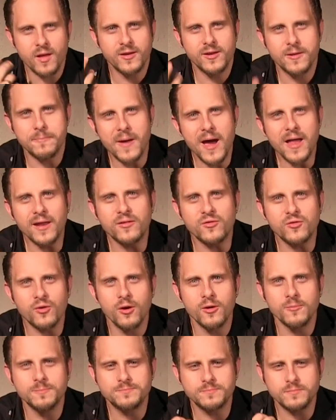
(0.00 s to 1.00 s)
And the palate's
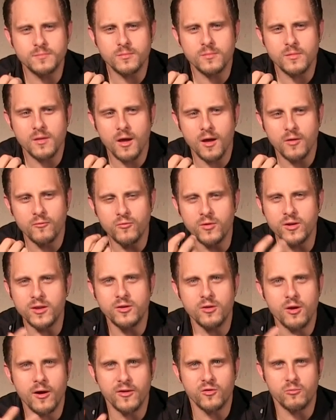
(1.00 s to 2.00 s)
got a
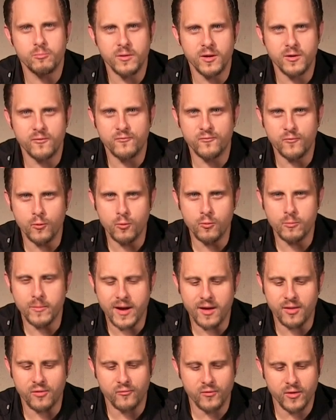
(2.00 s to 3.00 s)
really nice big full
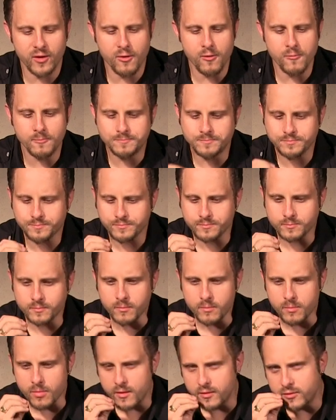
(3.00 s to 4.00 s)
mouth feel,
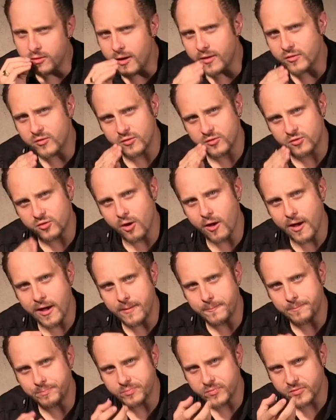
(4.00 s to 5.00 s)
nice and
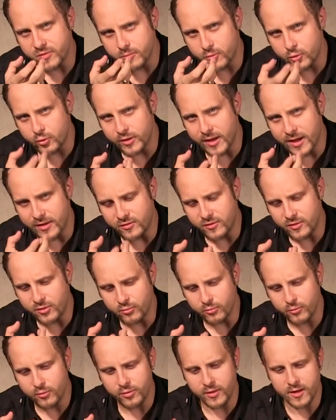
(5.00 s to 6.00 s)
tight, some good acid
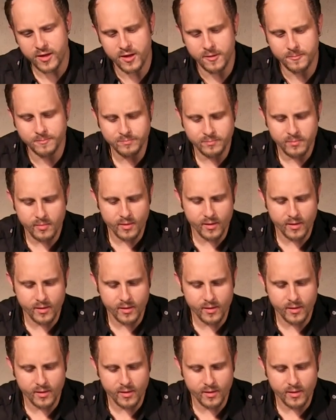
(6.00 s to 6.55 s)
through there.